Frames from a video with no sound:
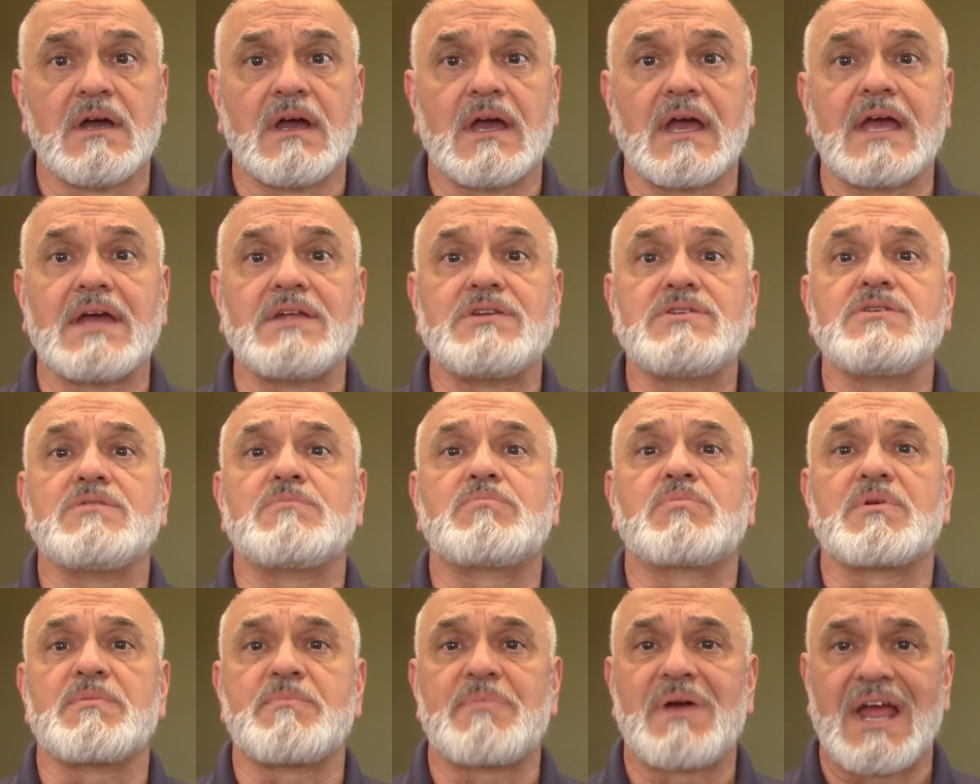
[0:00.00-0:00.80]
and you
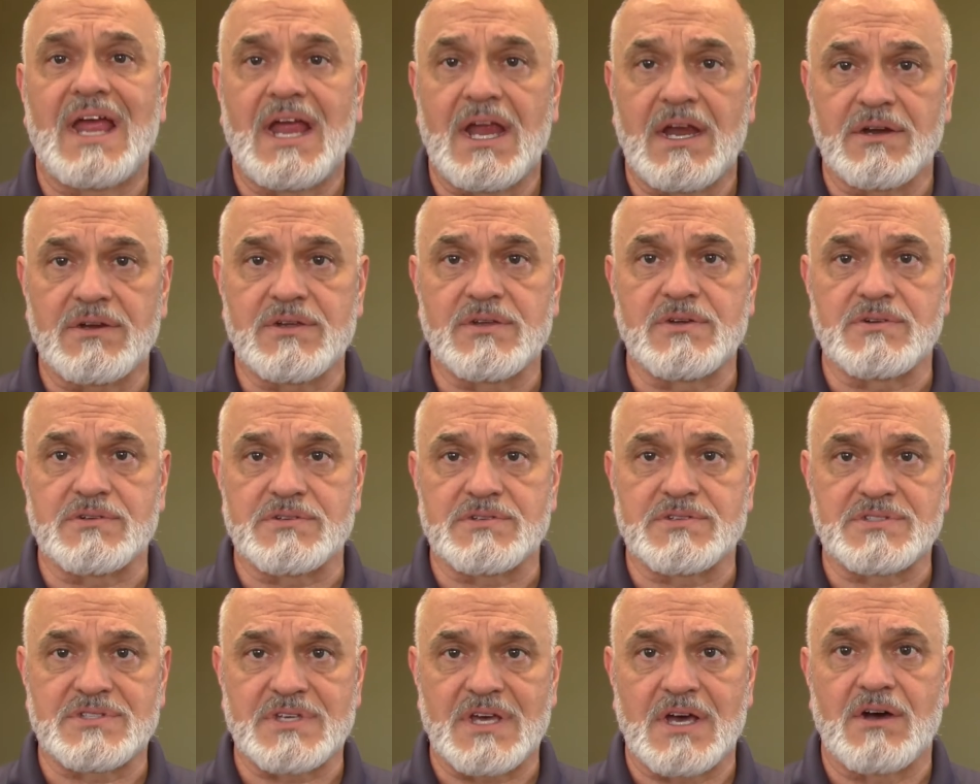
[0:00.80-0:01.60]
prepare
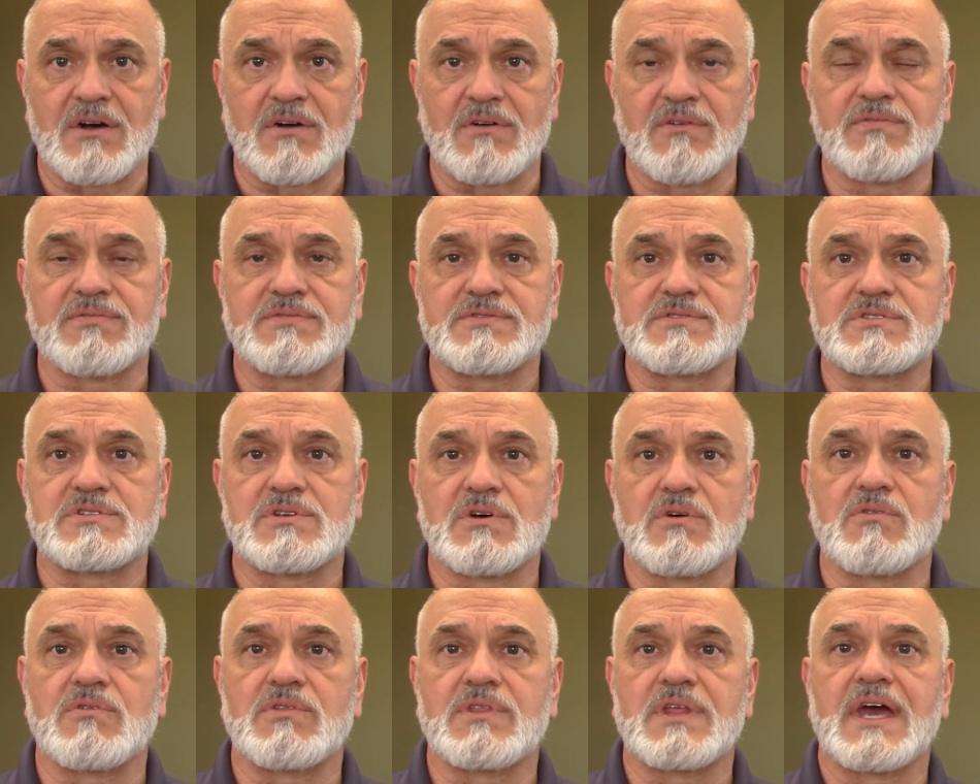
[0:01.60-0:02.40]
yourself
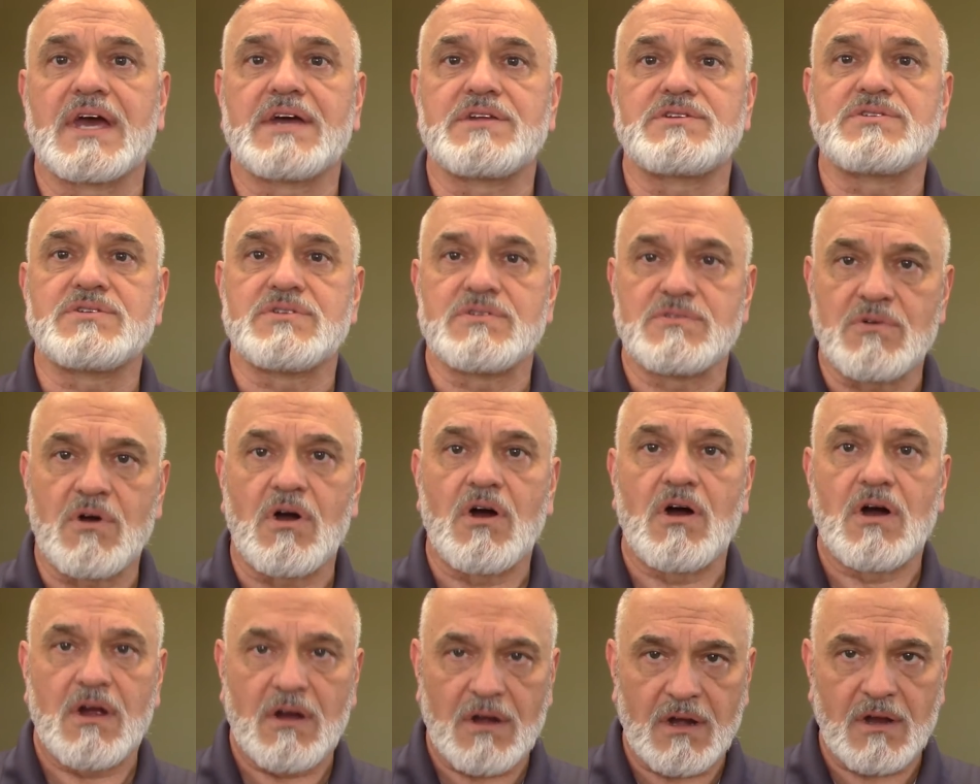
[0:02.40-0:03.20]
so that you
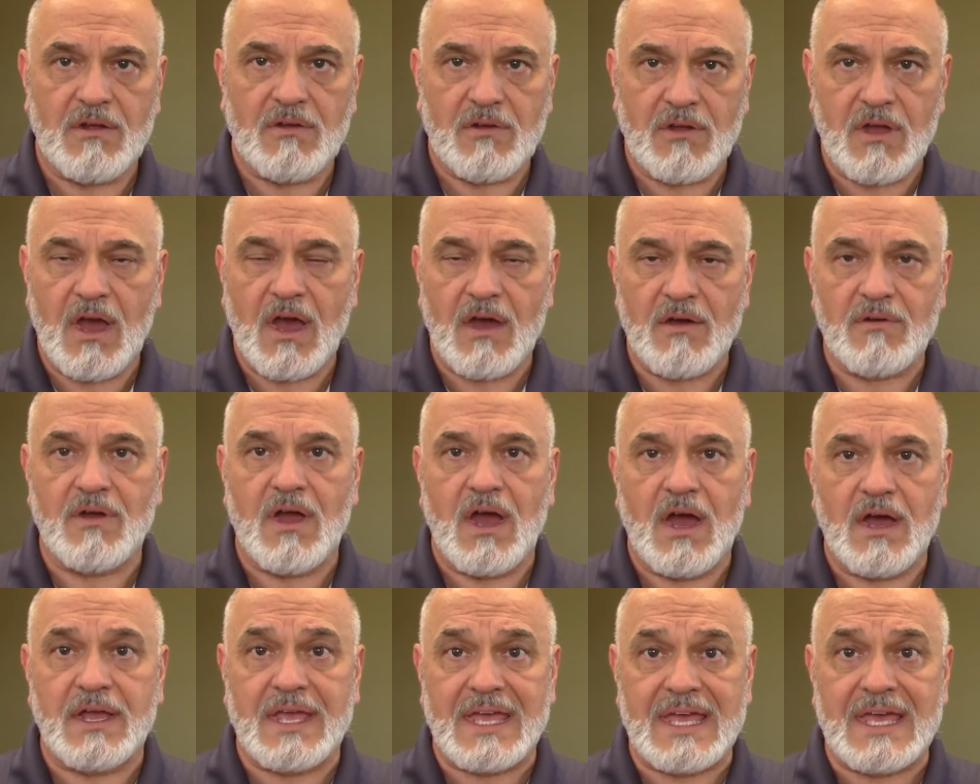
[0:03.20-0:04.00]
are uh,
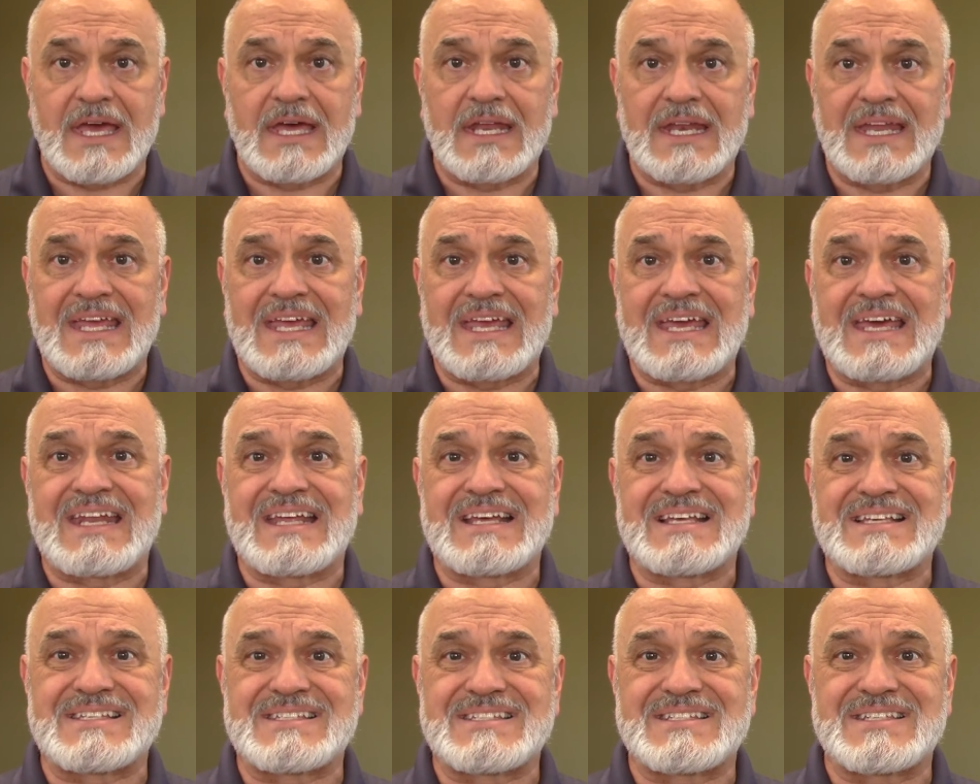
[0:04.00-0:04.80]
again in
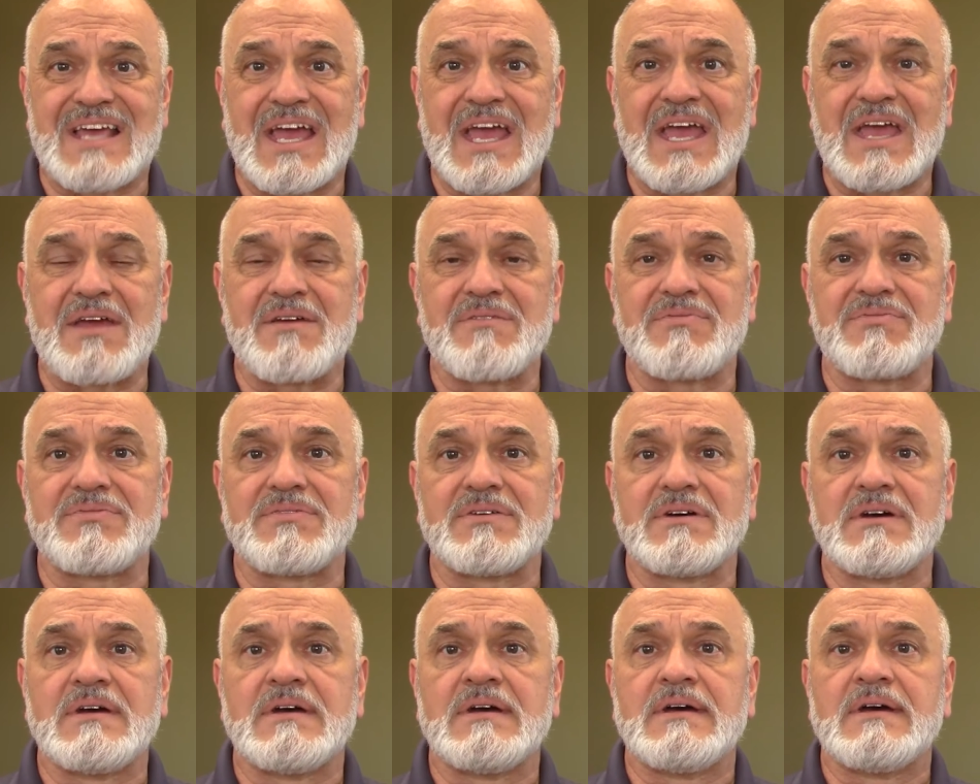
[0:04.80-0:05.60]
a safe